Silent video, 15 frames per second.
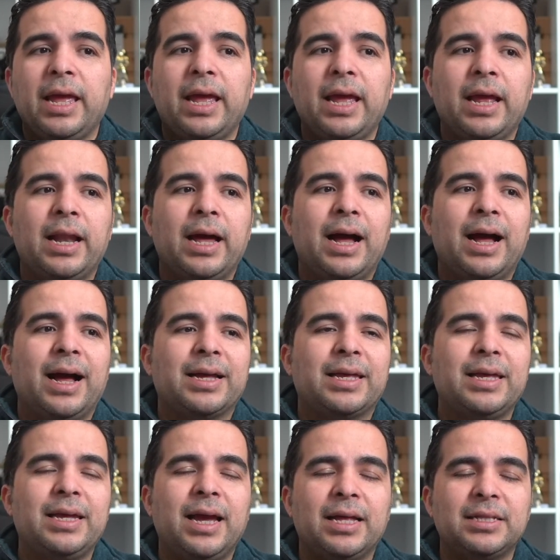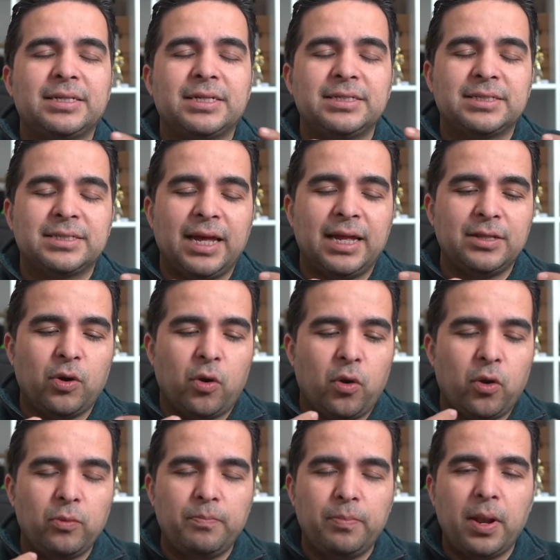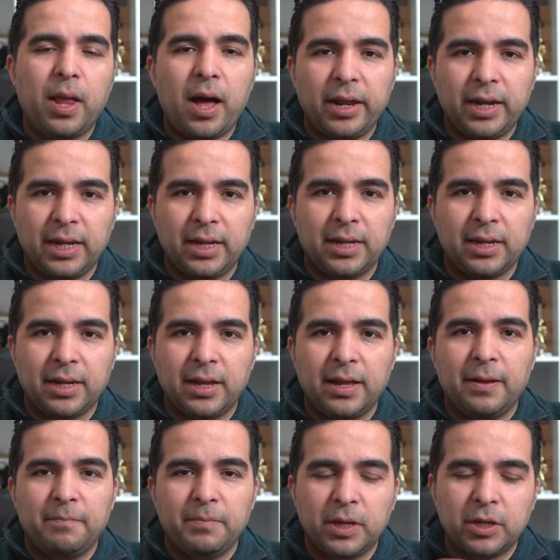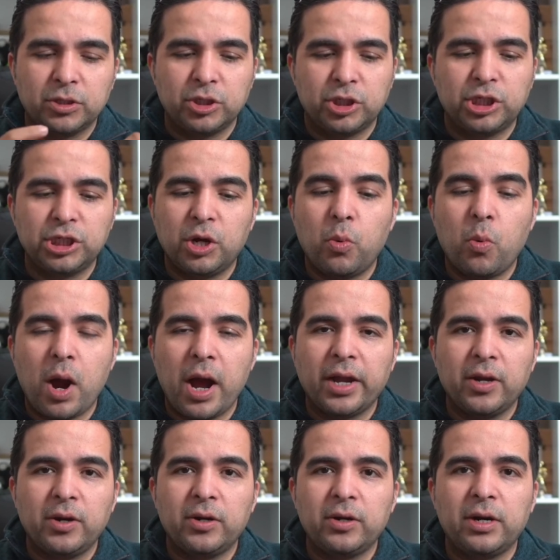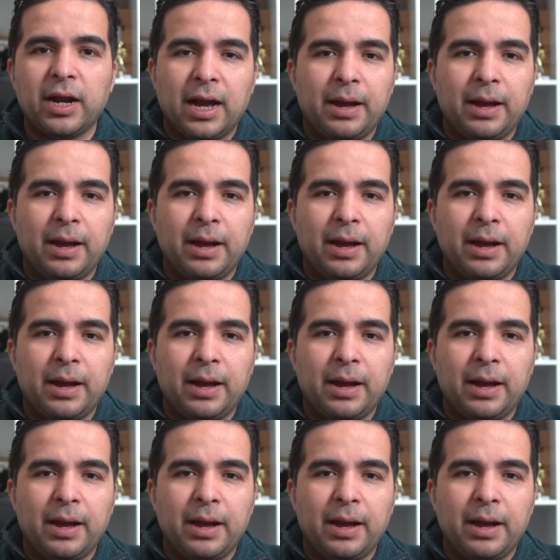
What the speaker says: and he had his hand all bloody because the chicken wire.